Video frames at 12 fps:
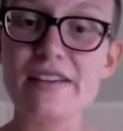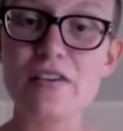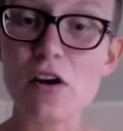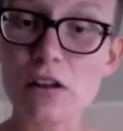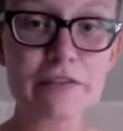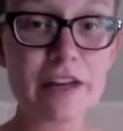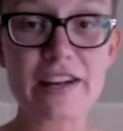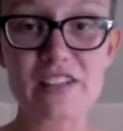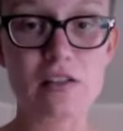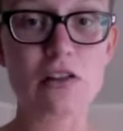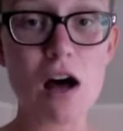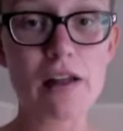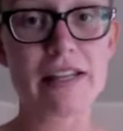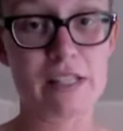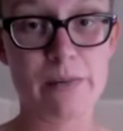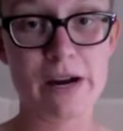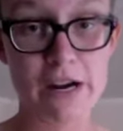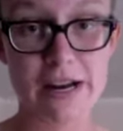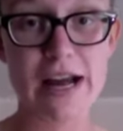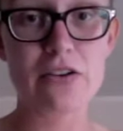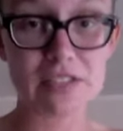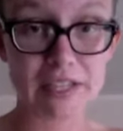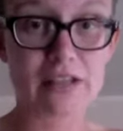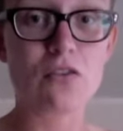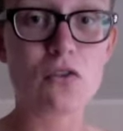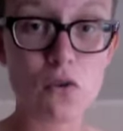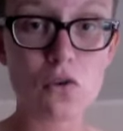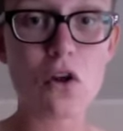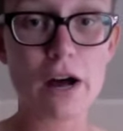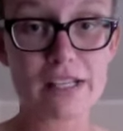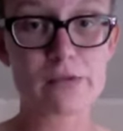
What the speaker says: all of that is a lot less apparent now. It's like a whole lot